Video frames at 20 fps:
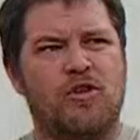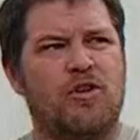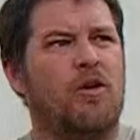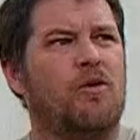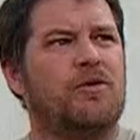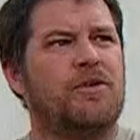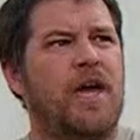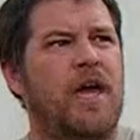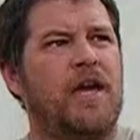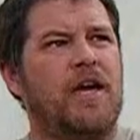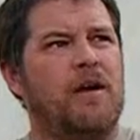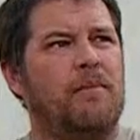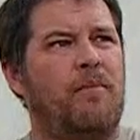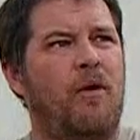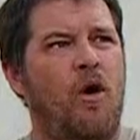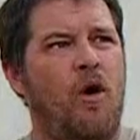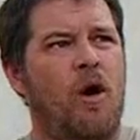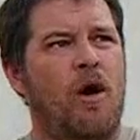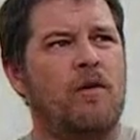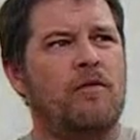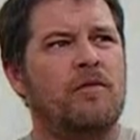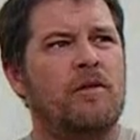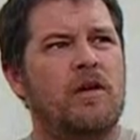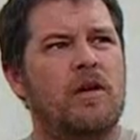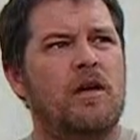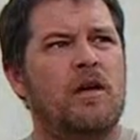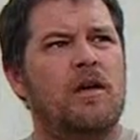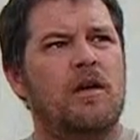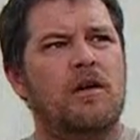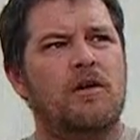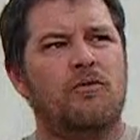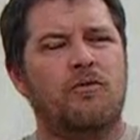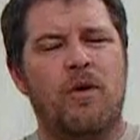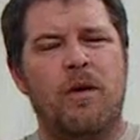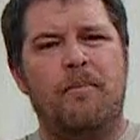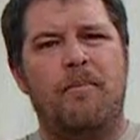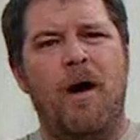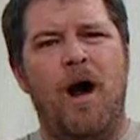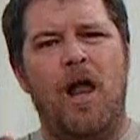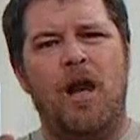I'm just going to take it apart,
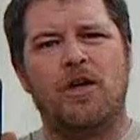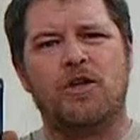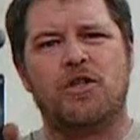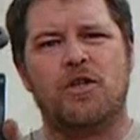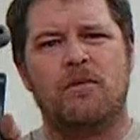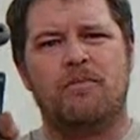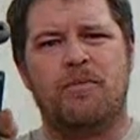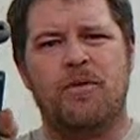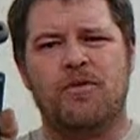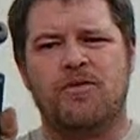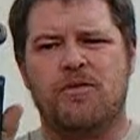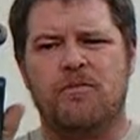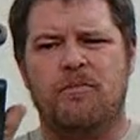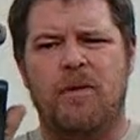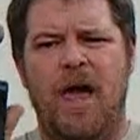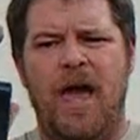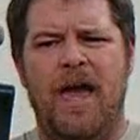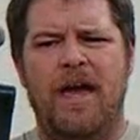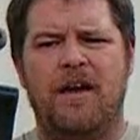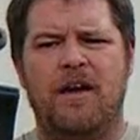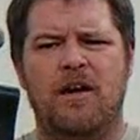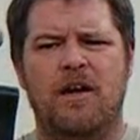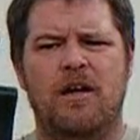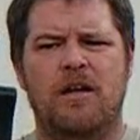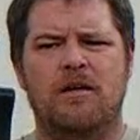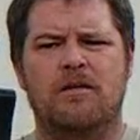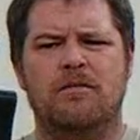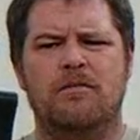repolish it, put some black